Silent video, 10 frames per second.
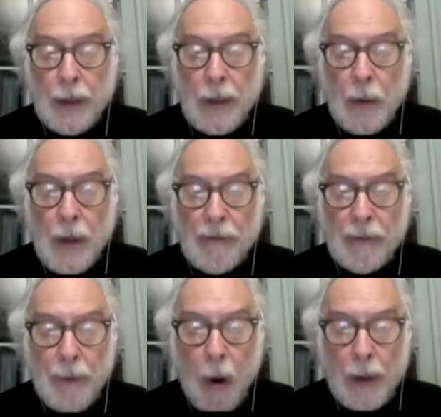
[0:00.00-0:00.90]
you have a
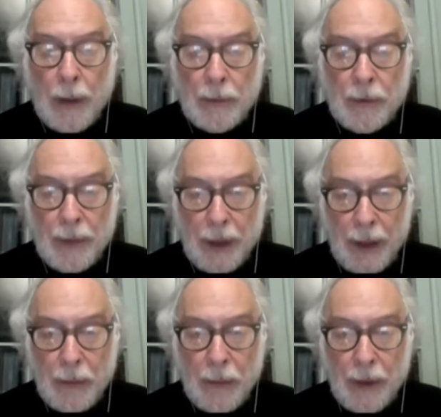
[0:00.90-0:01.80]
poem to begin
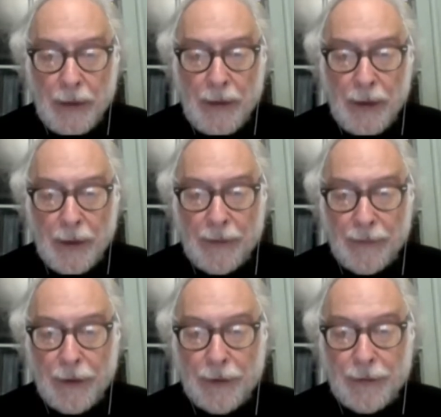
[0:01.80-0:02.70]
with. You're the
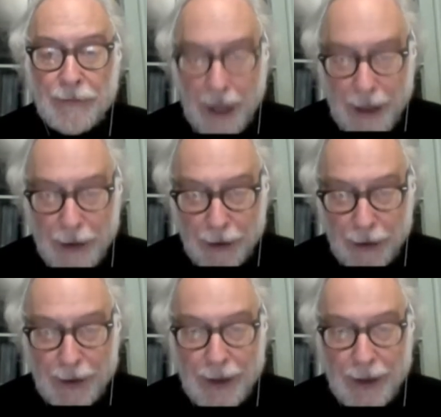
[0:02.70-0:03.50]
first reader